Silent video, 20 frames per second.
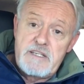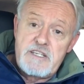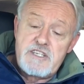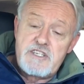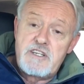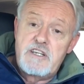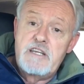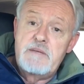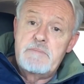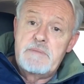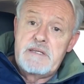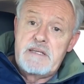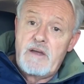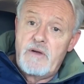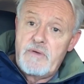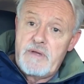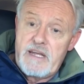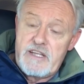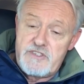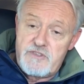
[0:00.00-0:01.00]
to sleep and go
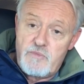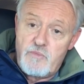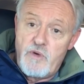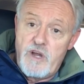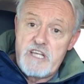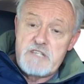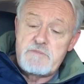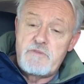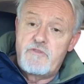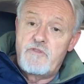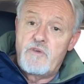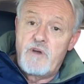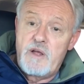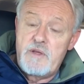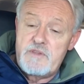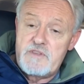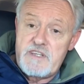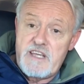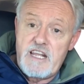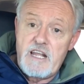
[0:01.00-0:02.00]
get some rest before I
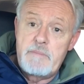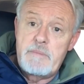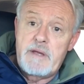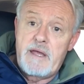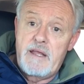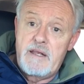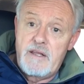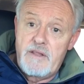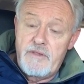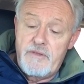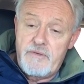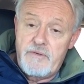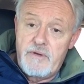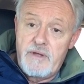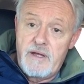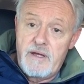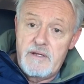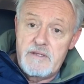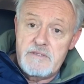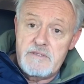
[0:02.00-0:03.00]
get up again another 3
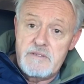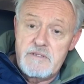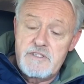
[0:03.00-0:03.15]
hours.